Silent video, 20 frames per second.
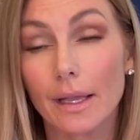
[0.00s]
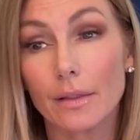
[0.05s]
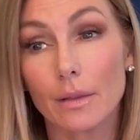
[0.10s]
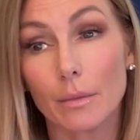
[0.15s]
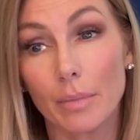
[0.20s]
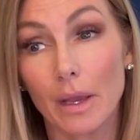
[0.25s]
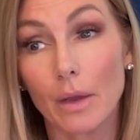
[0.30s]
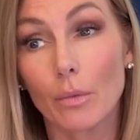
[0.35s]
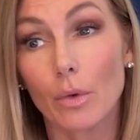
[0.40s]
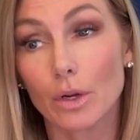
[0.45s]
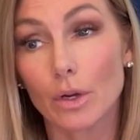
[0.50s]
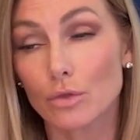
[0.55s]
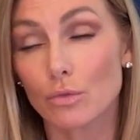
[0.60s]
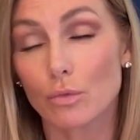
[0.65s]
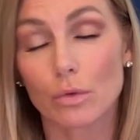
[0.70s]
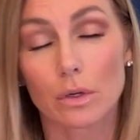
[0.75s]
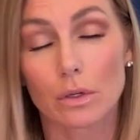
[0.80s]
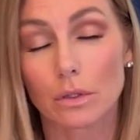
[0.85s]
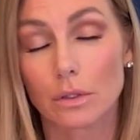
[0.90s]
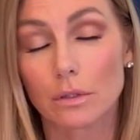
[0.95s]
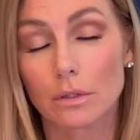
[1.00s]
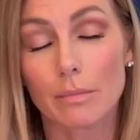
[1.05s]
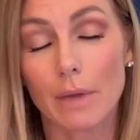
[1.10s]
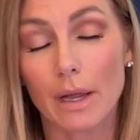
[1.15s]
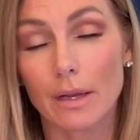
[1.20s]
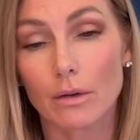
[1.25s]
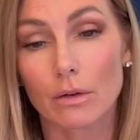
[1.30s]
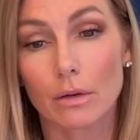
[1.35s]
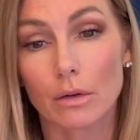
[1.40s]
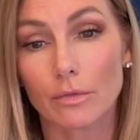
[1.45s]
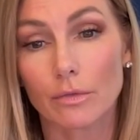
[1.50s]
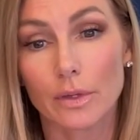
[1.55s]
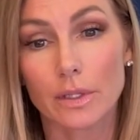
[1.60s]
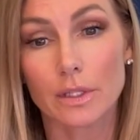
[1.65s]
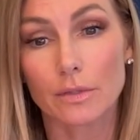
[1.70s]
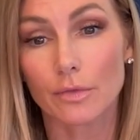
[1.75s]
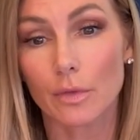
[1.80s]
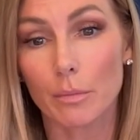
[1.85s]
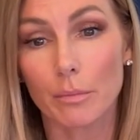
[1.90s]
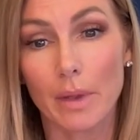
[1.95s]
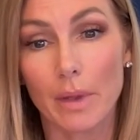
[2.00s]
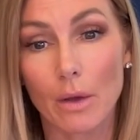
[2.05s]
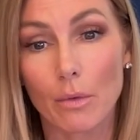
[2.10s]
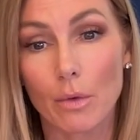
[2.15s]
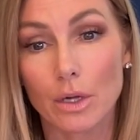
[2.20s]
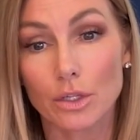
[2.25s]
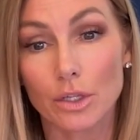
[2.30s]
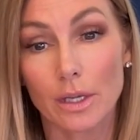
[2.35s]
the Baywatch world. My girlfriends from Baywatch,